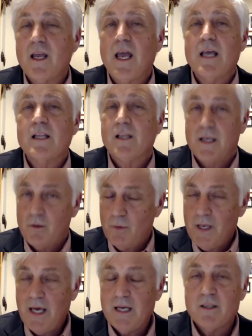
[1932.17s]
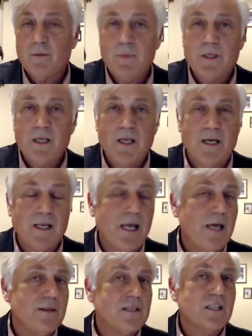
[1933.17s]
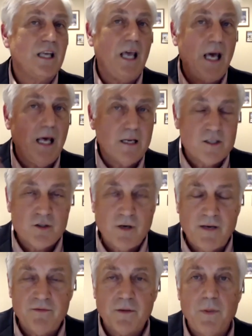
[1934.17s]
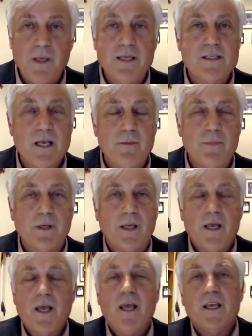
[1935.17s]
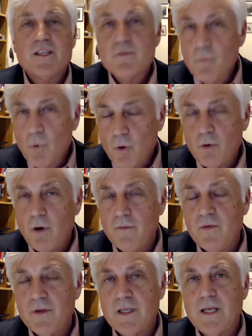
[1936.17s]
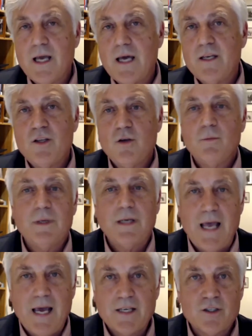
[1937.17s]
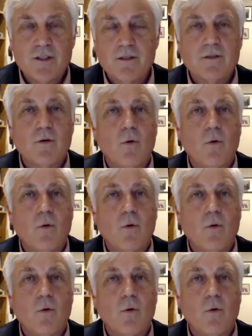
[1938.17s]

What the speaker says: and like we had at the beginning, and this catastrophic pandemic is more often than not human action,